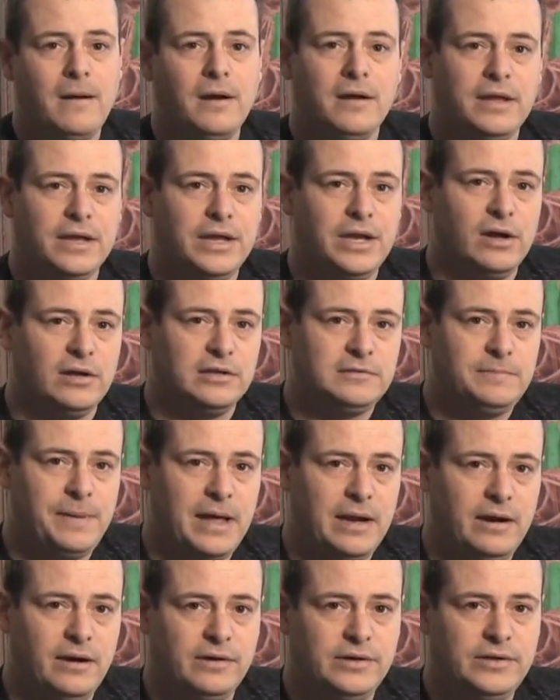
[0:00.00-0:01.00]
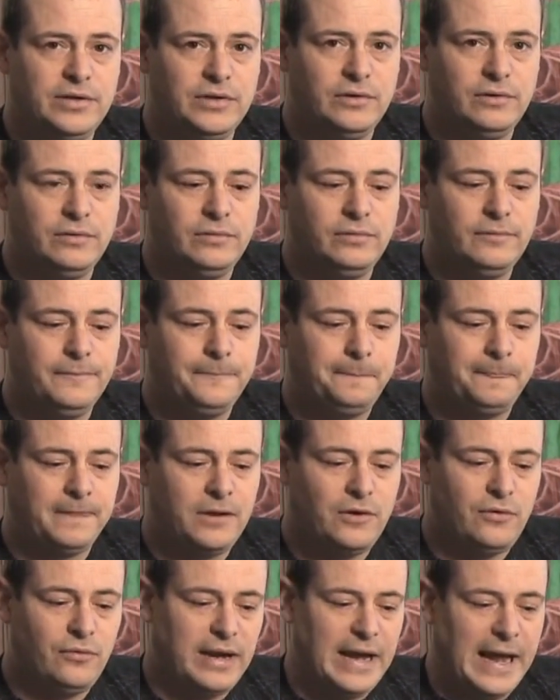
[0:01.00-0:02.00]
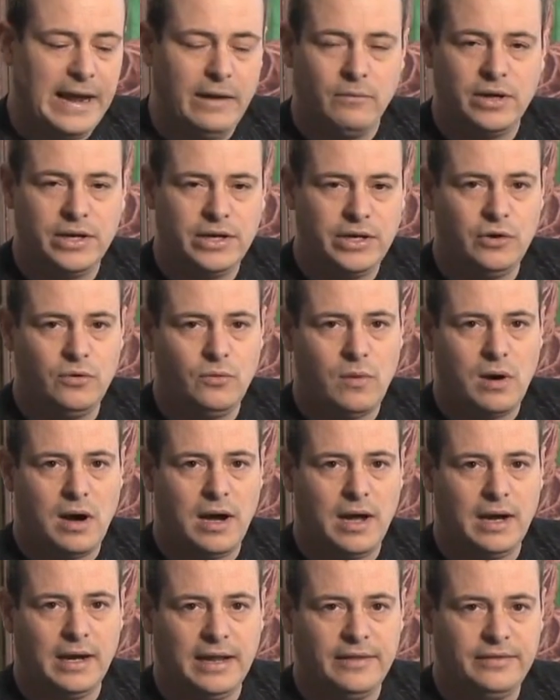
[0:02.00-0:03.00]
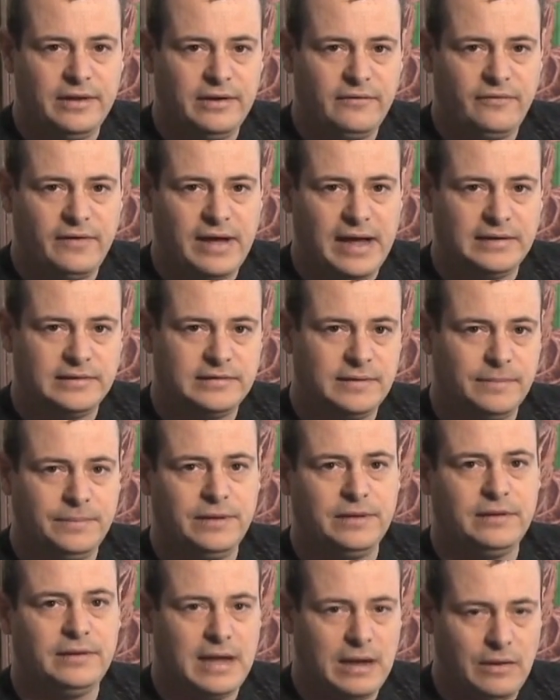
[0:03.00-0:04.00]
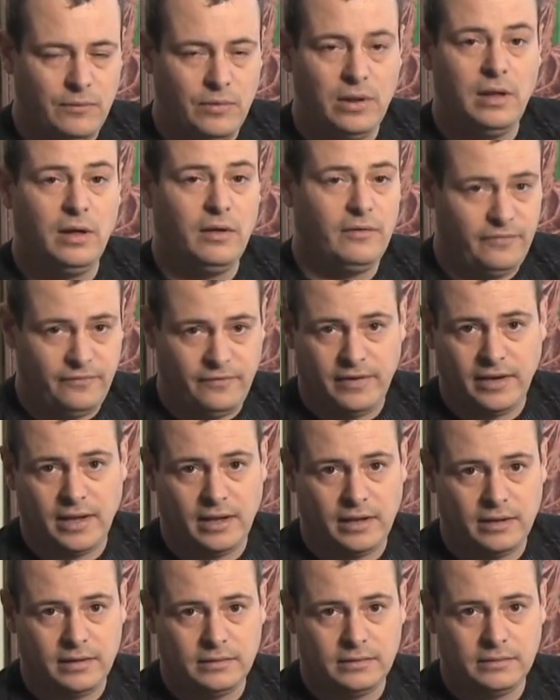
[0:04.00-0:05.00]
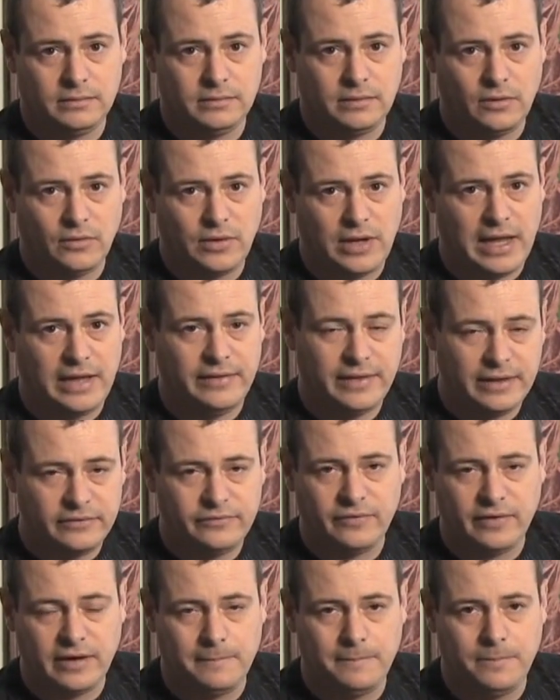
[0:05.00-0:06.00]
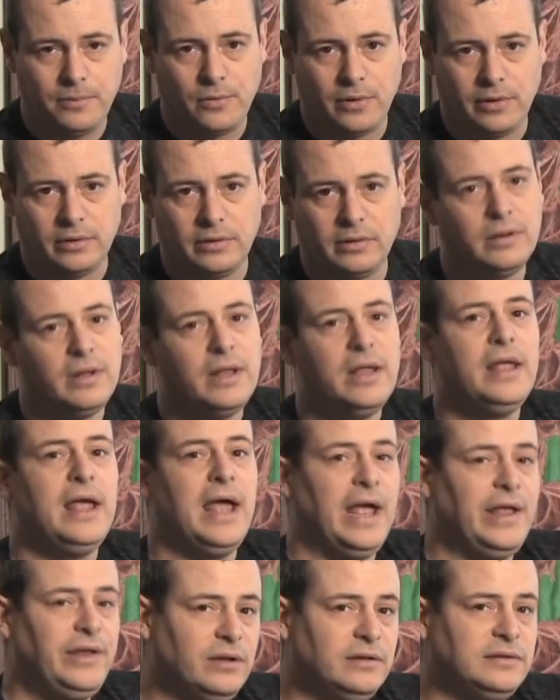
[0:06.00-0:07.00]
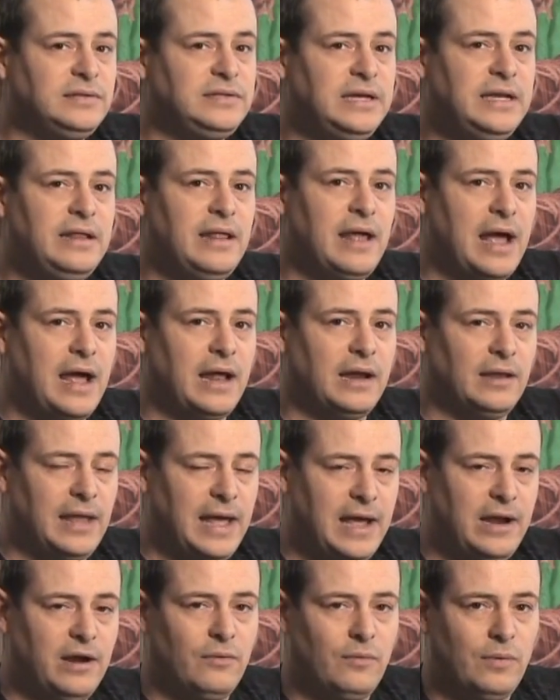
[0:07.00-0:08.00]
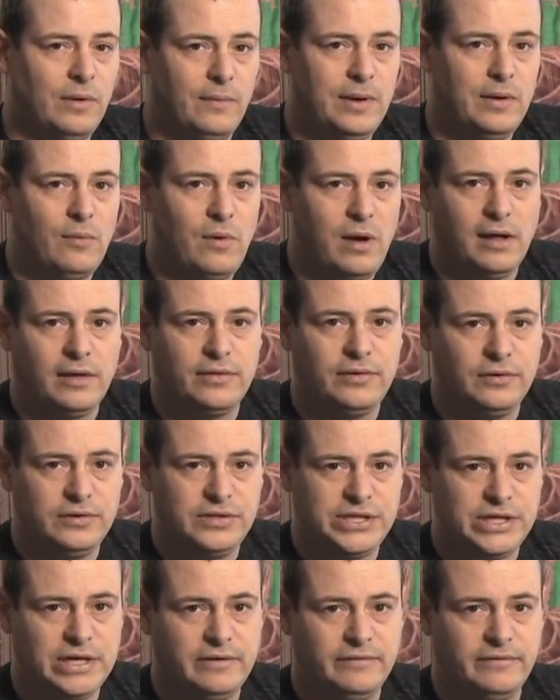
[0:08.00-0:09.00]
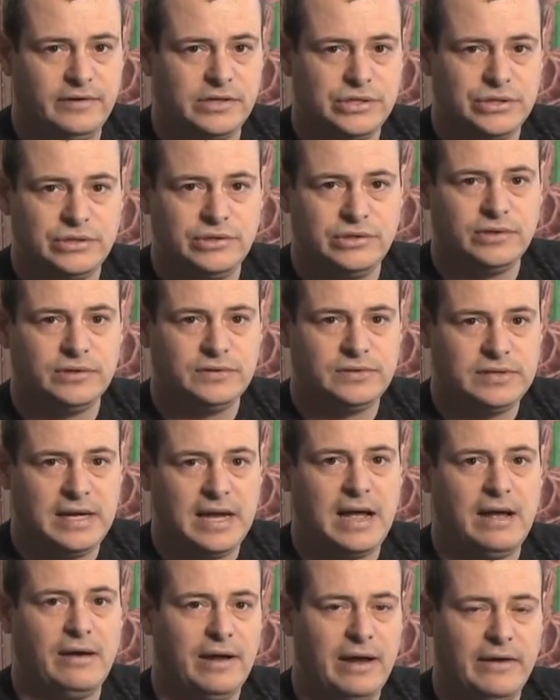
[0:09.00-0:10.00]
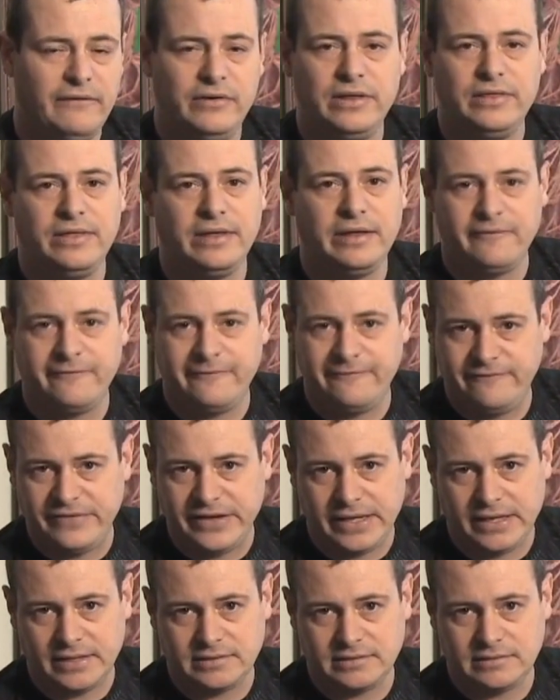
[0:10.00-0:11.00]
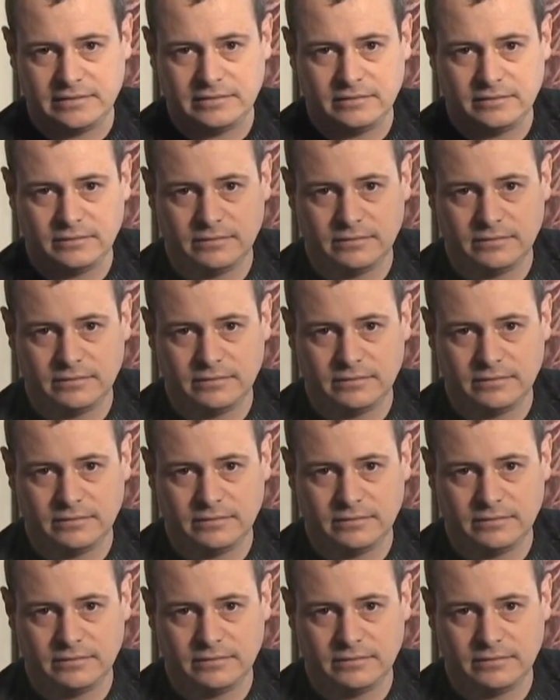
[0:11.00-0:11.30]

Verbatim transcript: You know, it's better to create what you want and then find something that will fit. Okay, and that's very important. And you'll see that later when we walk through Terror Visions. You'll see how everything fits.